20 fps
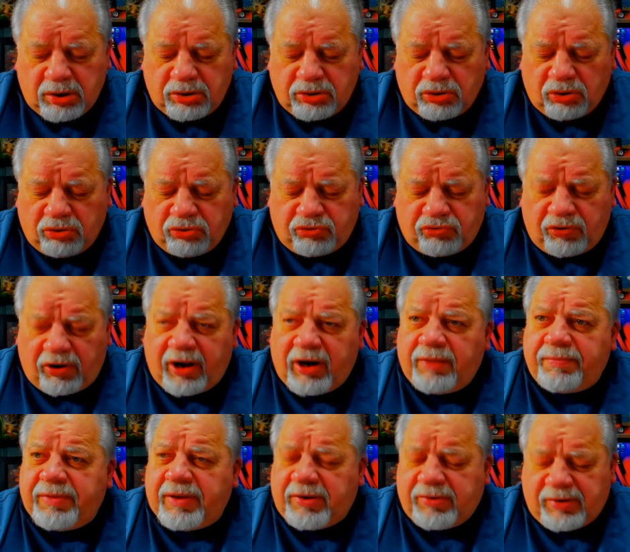Don't try to
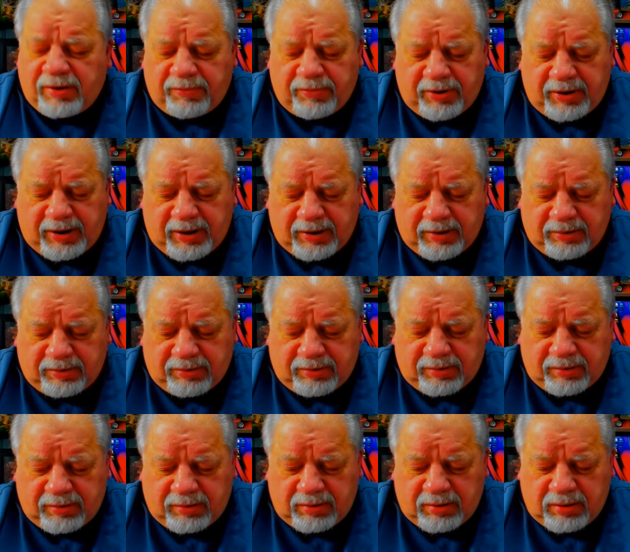be someone else.
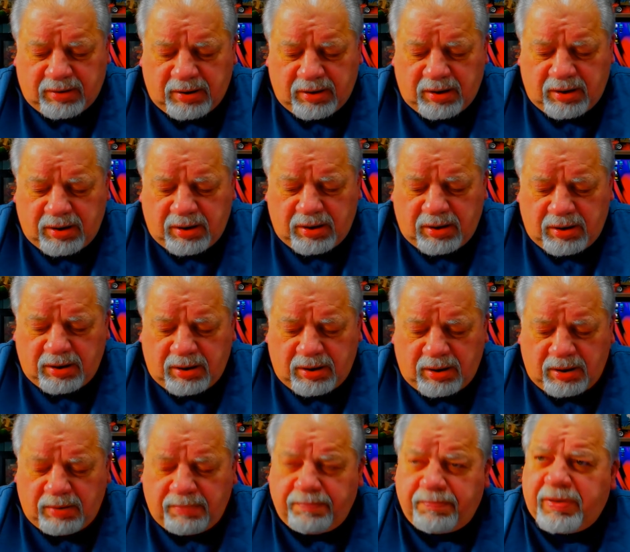
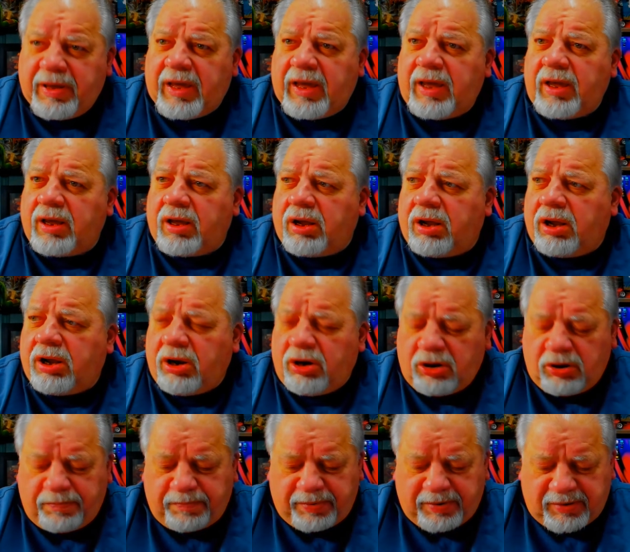Be a
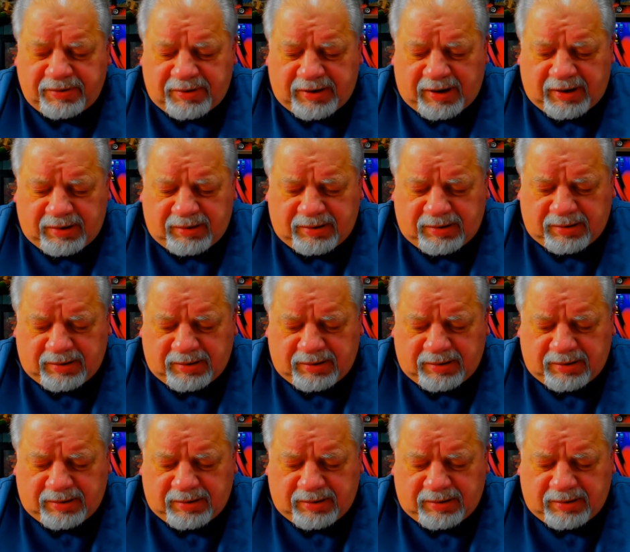100%